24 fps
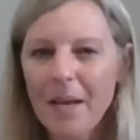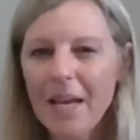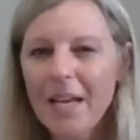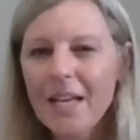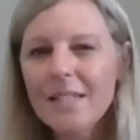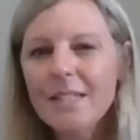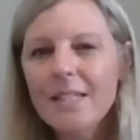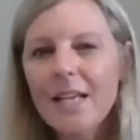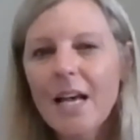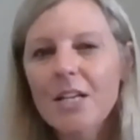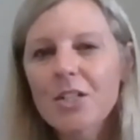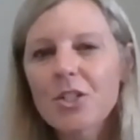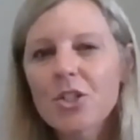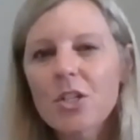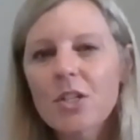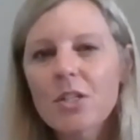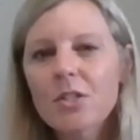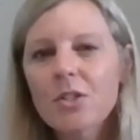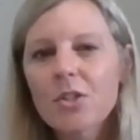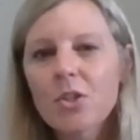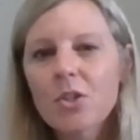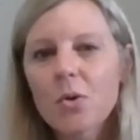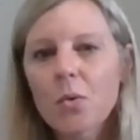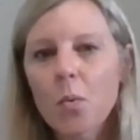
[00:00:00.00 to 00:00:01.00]
Pay
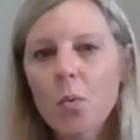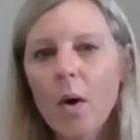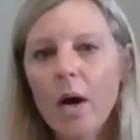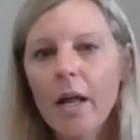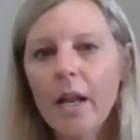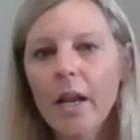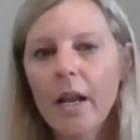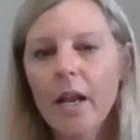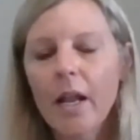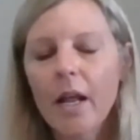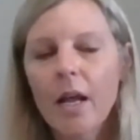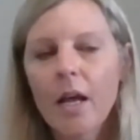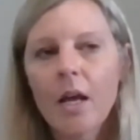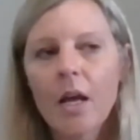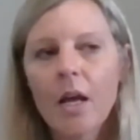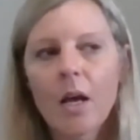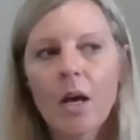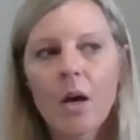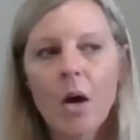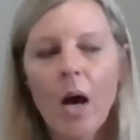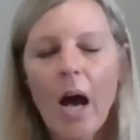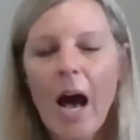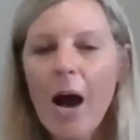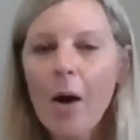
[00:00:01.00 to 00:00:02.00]
attention to
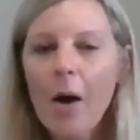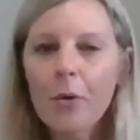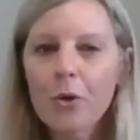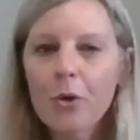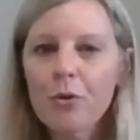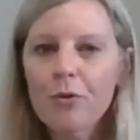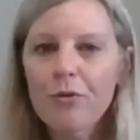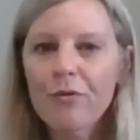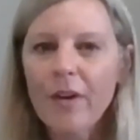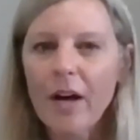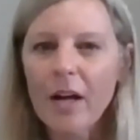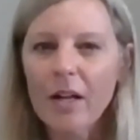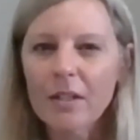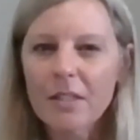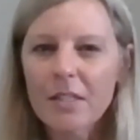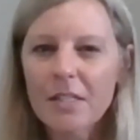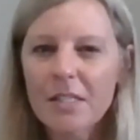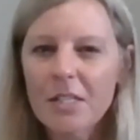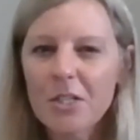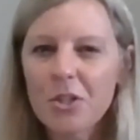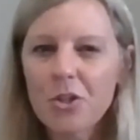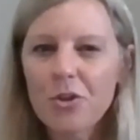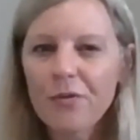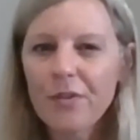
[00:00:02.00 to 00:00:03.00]
how you felt.
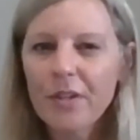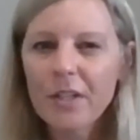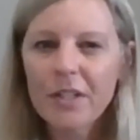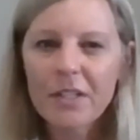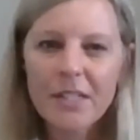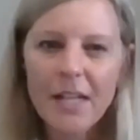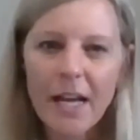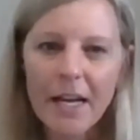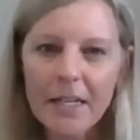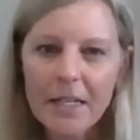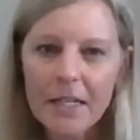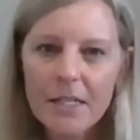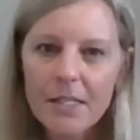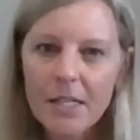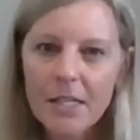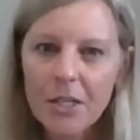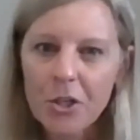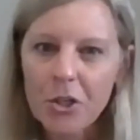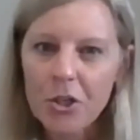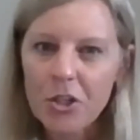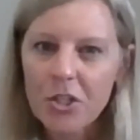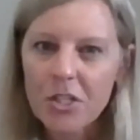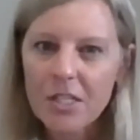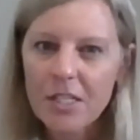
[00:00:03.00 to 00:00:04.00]
Did you feel tightness
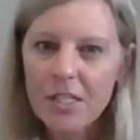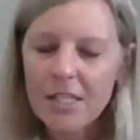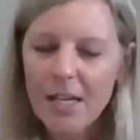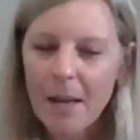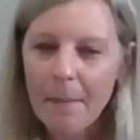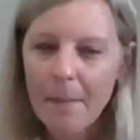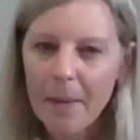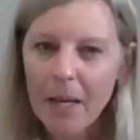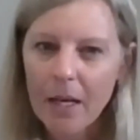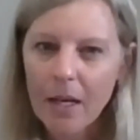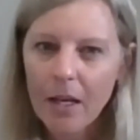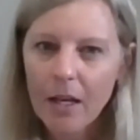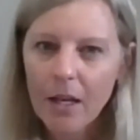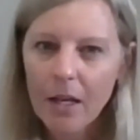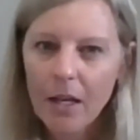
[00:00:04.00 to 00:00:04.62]
in your stomach?